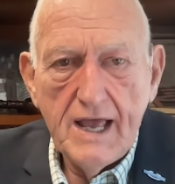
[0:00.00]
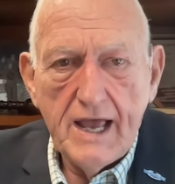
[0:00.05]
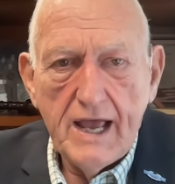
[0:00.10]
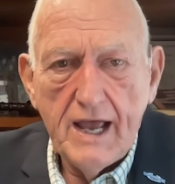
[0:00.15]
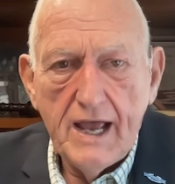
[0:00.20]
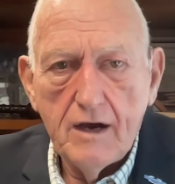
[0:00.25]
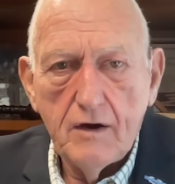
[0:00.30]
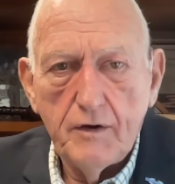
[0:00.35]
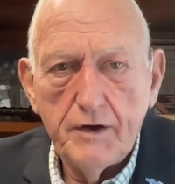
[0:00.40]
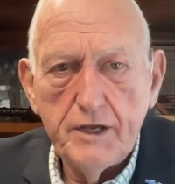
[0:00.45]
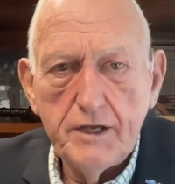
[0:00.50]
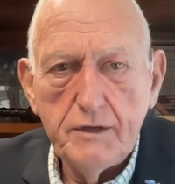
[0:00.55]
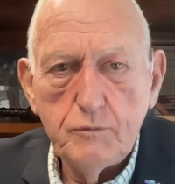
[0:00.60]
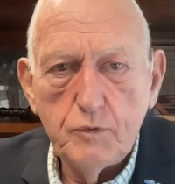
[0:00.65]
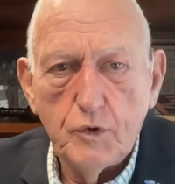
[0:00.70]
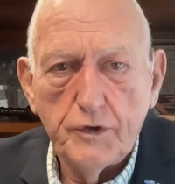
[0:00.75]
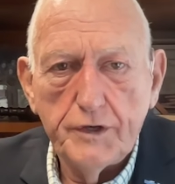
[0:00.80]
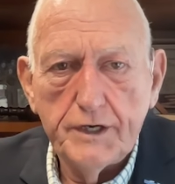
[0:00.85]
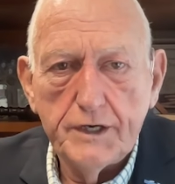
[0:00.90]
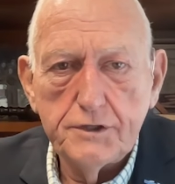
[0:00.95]
how he
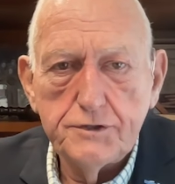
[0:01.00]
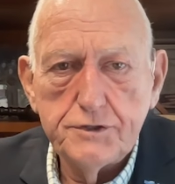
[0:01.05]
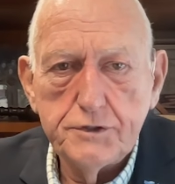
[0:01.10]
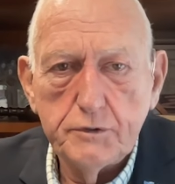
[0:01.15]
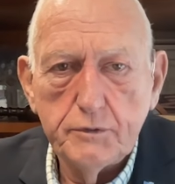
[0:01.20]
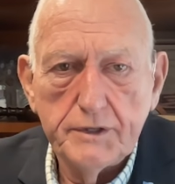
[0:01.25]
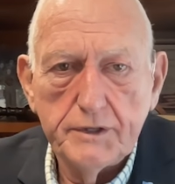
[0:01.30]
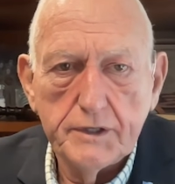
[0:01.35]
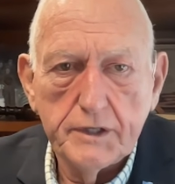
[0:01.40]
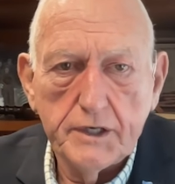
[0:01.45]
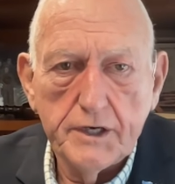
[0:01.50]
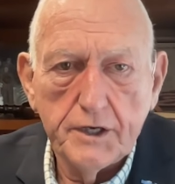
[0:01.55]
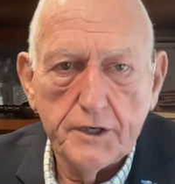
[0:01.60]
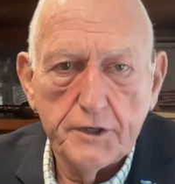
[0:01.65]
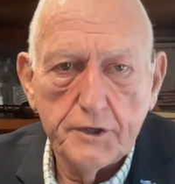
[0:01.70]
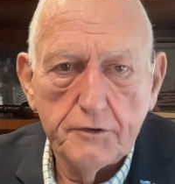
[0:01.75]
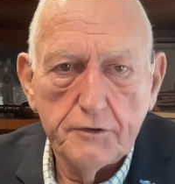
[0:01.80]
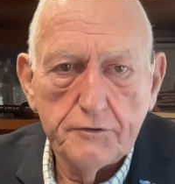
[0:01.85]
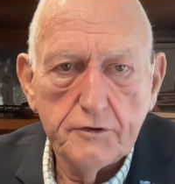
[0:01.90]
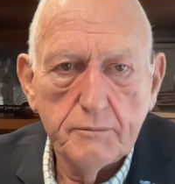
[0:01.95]
will get you in a
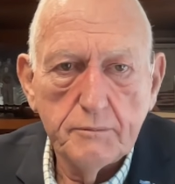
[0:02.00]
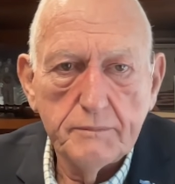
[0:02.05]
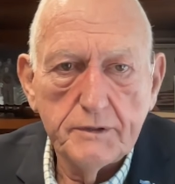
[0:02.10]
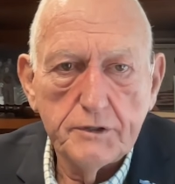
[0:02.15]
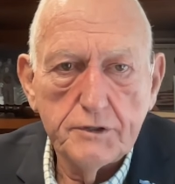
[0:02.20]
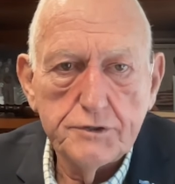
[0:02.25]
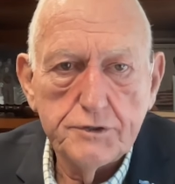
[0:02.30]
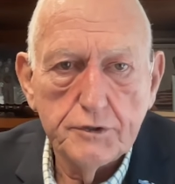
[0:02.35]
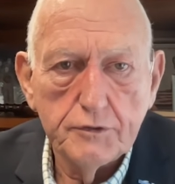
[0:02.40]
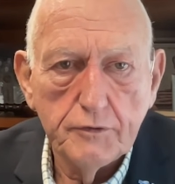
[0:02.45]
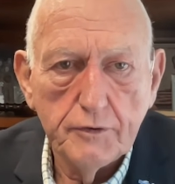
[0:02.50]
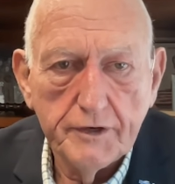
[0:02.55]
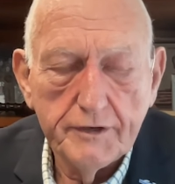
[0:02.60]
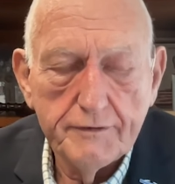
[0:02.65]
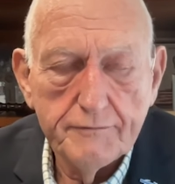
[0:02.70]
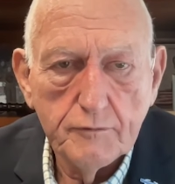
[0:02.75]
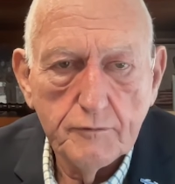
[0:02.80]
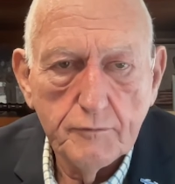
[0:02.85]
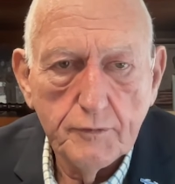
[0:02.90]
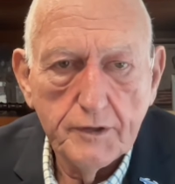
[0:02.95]
conundrum that you don't
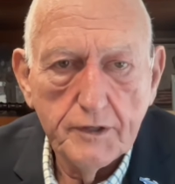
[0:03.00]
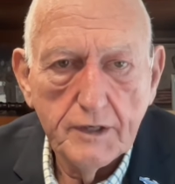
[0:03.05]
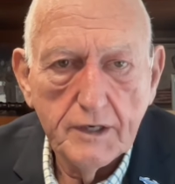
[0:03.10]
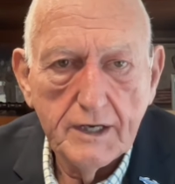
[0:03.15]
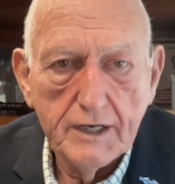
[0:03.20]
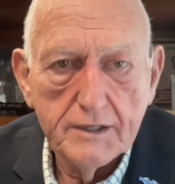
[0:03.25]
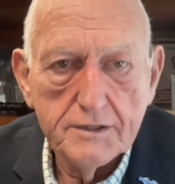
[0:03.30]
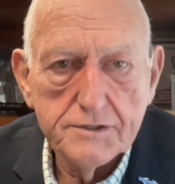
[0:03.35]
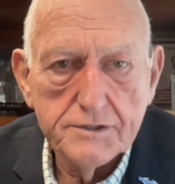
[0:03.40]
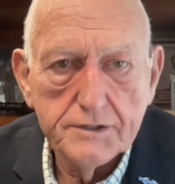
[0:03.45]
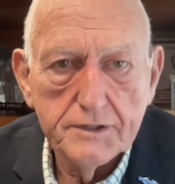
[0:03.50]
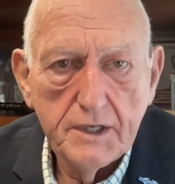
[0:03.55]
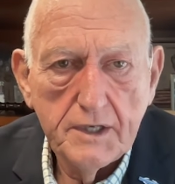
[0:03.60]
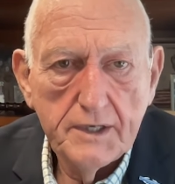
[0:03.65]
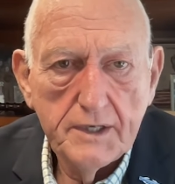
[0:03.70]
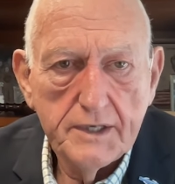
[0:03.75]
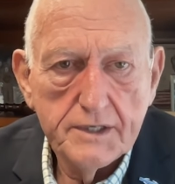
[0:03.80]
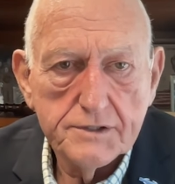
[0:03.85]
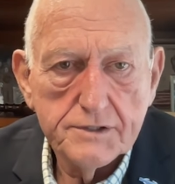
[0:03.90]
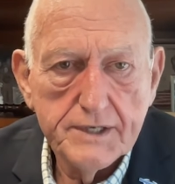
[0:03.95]
even realize
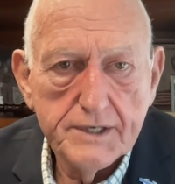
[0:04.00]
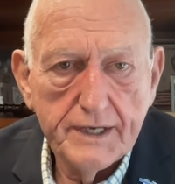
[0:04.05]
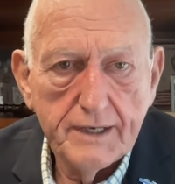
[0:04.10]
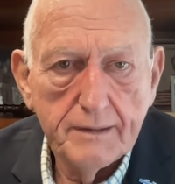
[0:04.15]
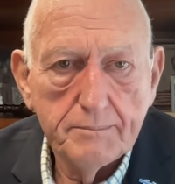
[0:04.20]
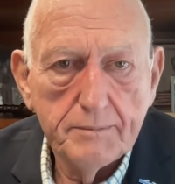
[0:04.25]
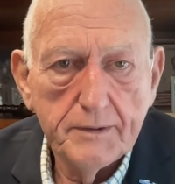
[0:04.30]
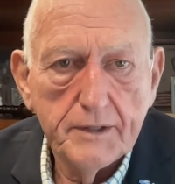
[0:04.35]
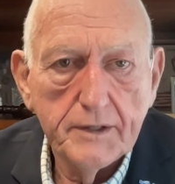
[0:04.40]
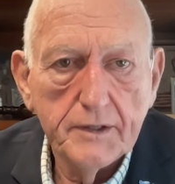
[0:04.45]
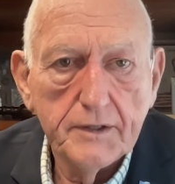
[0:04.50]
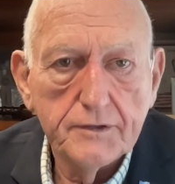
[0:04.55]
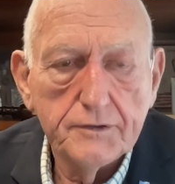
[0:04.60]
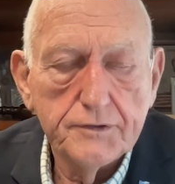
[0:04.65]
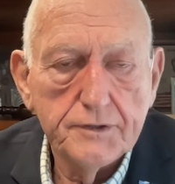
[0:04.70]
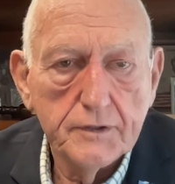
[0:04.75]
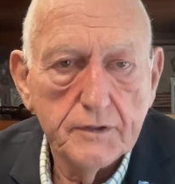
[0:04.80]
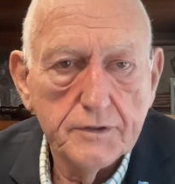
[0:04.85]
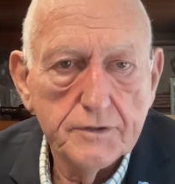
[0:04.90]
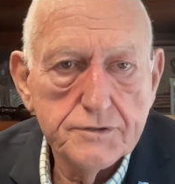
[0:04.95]
is happening
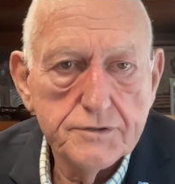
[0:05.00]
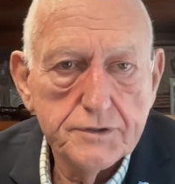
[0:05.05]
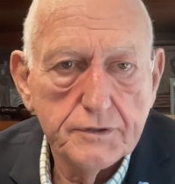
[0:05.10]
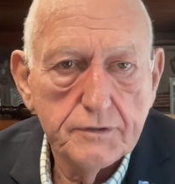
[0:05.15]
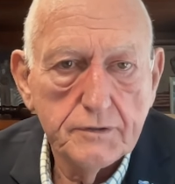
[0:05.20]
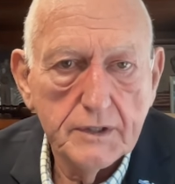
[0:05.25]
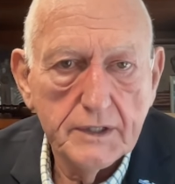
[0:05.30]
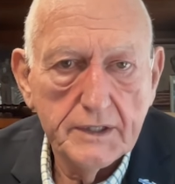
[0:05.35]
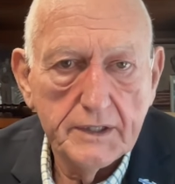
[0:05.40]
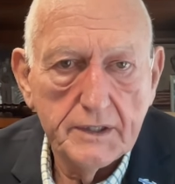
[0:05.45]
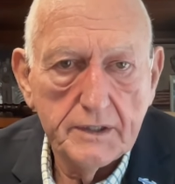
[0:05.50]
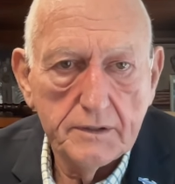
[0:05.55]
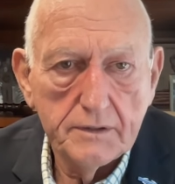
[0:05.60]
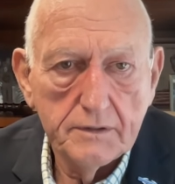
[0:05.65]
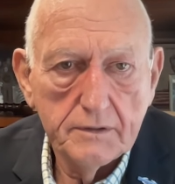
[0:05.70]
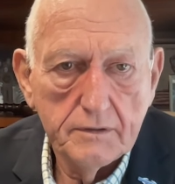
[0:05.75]
until it's too late,